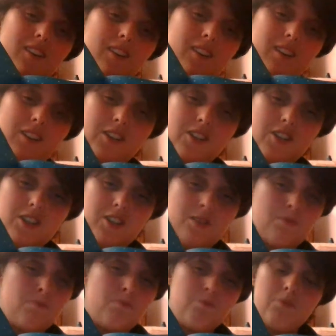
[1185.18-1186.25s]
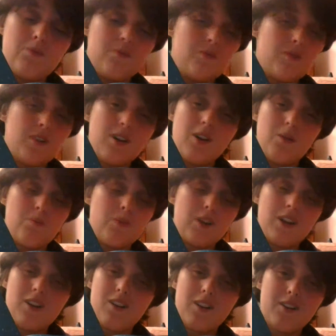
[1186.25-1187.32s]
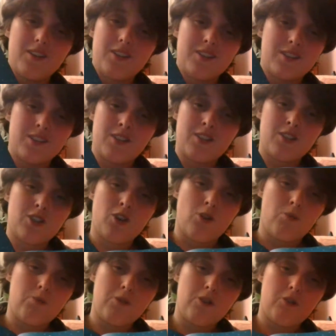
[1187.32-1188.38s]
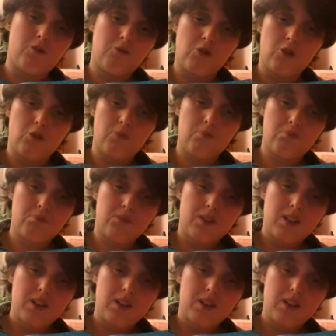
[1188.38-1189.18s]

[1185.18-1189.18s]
oh, it's just, oh my god, so beautiful.